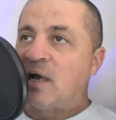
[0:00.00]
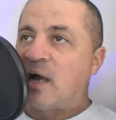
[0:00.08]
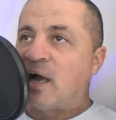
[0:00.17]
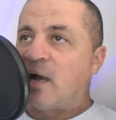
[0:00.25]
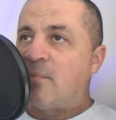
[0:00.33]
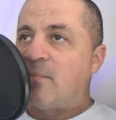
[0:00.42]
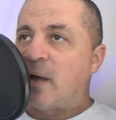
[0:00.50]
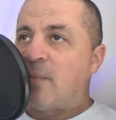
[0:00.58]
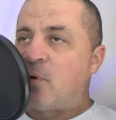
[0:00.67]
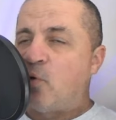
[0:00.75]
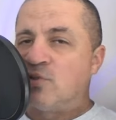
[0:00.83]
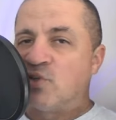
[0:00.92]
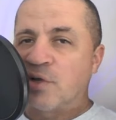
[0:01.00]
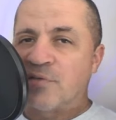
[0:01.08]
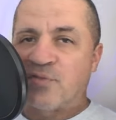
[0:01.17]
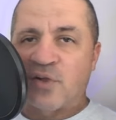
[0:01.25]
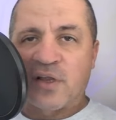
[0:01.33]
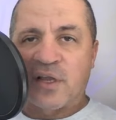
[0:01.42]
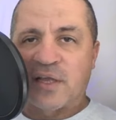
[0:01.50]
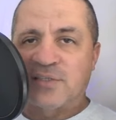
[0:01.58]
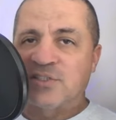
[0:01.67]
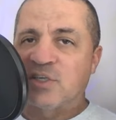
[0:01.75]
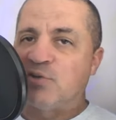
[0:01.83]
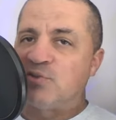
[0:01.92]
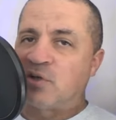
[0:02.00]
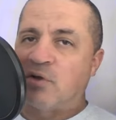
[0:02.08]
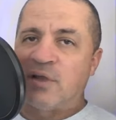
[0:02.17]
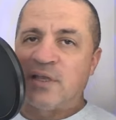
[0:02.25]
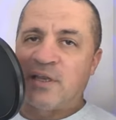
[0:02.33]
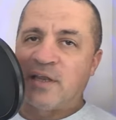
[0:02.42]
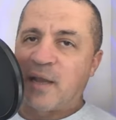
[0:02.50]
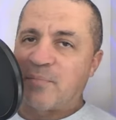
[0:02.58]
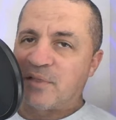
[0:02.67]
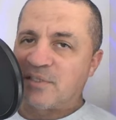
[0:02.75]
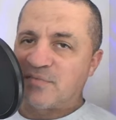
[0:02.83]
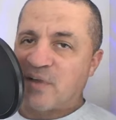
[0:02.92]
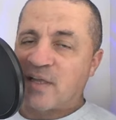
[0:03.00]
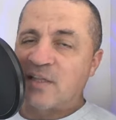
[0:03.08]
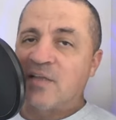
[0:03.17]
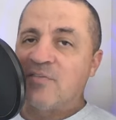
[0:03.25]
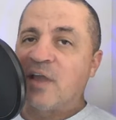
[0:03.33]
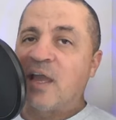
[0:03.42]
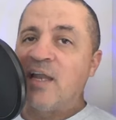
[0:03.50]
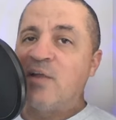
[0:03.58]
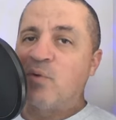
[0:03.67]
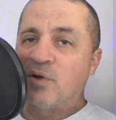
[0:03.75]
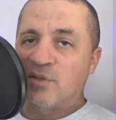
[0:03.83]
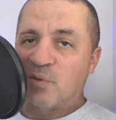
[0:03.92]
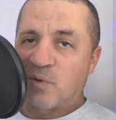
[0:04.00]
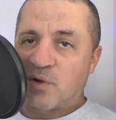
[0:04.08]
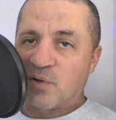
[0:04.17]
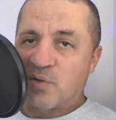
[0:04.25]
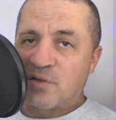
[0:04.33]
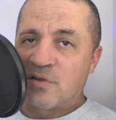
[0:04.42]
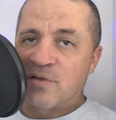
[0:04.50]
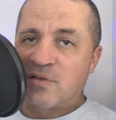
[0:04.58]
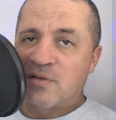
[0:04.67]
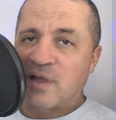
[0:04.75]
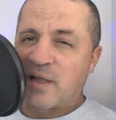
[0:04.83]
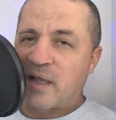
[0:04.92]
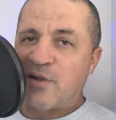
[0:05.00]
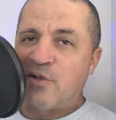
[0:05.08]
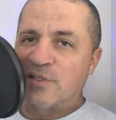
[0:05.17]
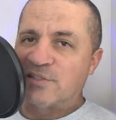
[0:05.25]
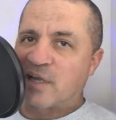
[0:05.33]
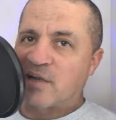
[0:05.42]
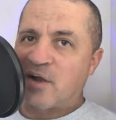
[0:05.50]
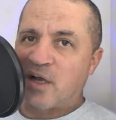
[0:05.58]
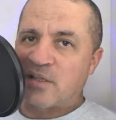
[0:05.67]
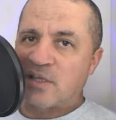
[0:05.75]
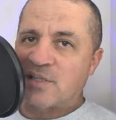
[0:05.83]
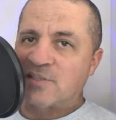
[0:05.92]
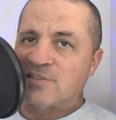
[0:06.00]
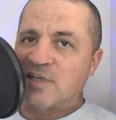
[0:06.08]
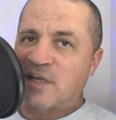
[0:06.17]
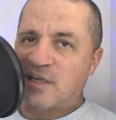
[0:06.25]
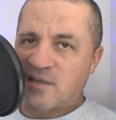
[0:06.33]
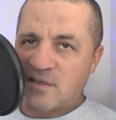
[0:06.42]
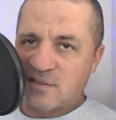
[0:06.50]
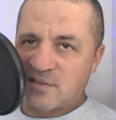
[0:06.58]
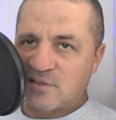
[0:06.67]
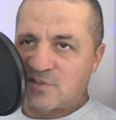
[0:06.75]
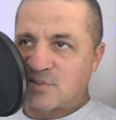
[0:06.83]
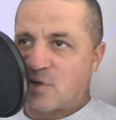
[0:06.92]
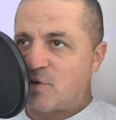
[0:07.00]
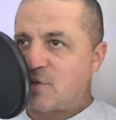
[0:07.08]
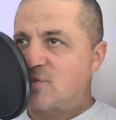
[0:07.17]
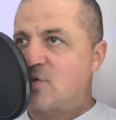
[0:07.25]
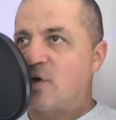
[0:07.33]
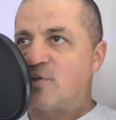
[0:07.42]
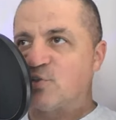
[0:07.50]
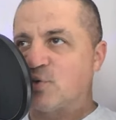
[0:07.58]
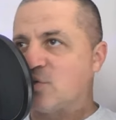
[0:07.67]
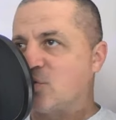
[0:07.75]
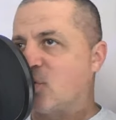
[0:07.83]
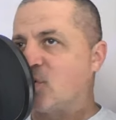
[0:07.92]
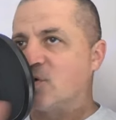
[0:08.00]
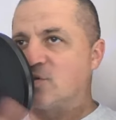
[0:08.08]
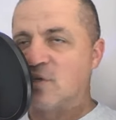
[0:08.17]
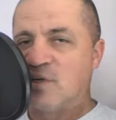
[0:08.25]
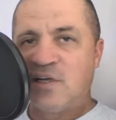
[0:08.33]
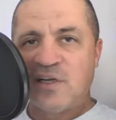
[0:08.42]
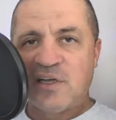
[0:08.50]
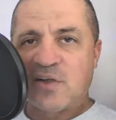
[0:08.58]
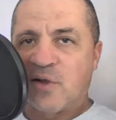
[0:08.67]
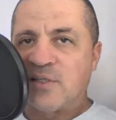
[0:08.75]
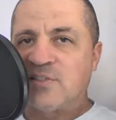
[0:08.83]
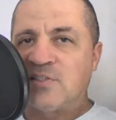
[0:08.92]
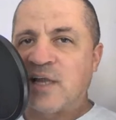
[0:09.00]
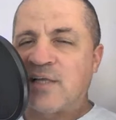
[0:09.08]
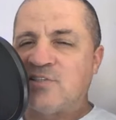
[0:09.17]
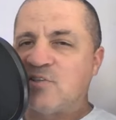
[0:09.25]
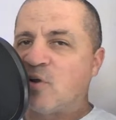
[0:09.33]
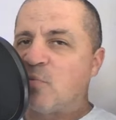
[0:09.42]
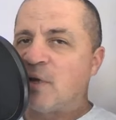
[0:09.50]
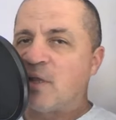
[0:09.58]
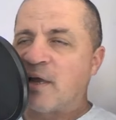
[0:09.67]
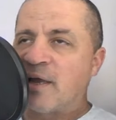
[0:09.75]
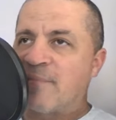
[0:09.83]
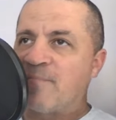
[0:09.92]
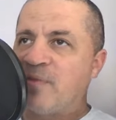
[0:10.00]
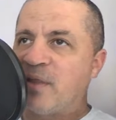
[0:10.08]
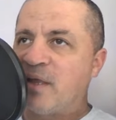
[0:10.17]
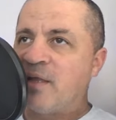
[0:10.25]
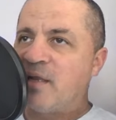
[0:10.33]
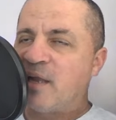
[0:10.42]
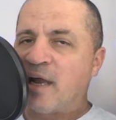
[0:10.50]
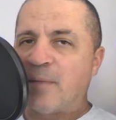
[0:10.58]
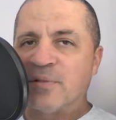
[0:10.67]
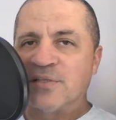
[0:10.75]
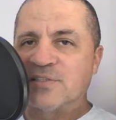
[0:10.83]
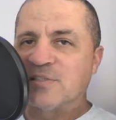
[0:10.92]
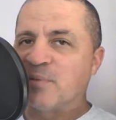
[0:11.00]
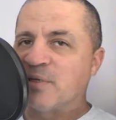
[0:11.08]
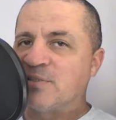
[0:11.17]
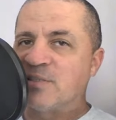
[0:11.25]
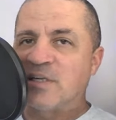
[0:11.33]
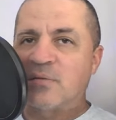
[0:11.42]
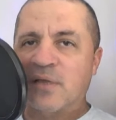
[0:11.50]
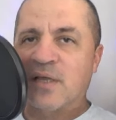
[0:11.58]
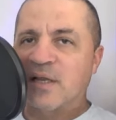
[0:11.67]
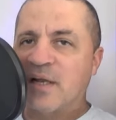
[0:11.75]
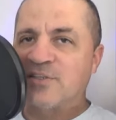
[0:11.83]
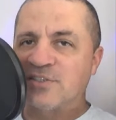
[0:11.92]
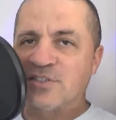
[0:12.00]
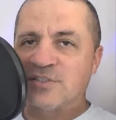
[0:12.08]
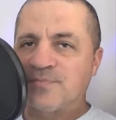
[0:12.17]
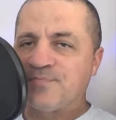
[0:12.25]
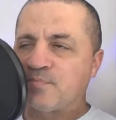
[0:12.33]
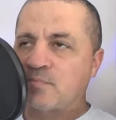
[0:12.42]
um, I'm always looking for an excuse to go to Indianapolis. If I could live anywhere in the world, I, I know that's like an odd thing to say. There's all these countries, all these great states. You know what I mean? Like Indianapolis is my city, man. I just,